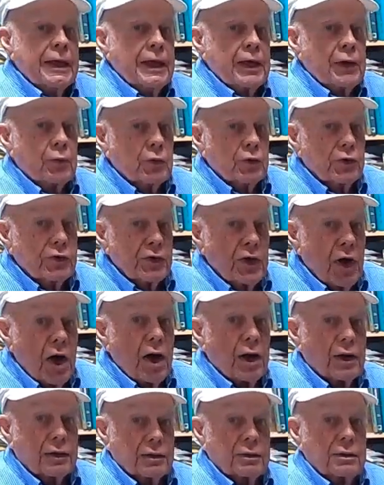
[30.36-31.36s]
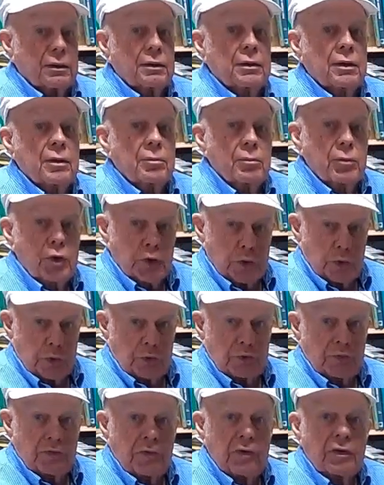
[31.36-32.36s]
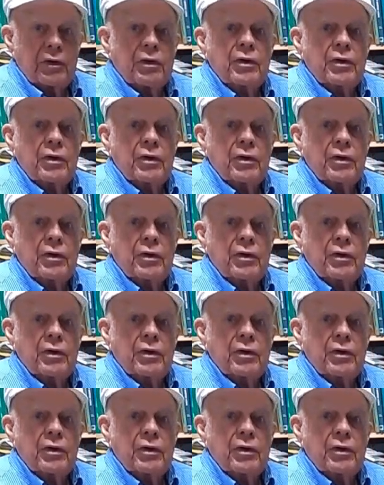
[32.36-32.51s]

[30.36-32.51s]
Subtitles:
It will not move